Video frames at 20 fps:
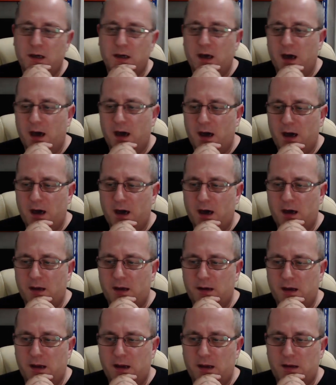
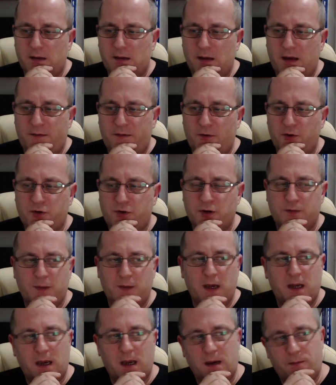and if it was just
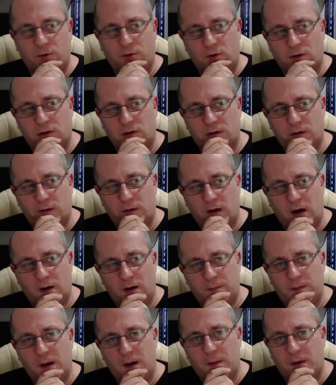me in April,
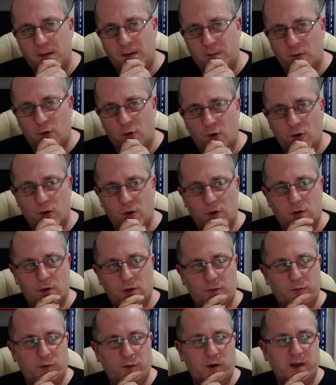I'd be a bit more
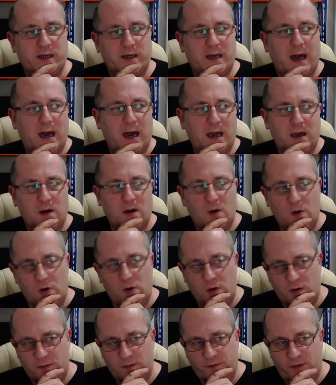risque
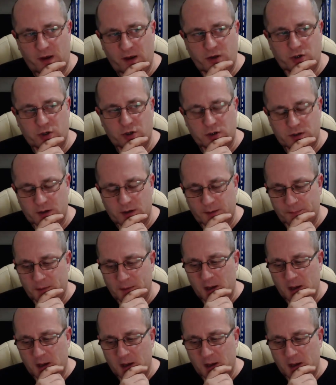on ventures.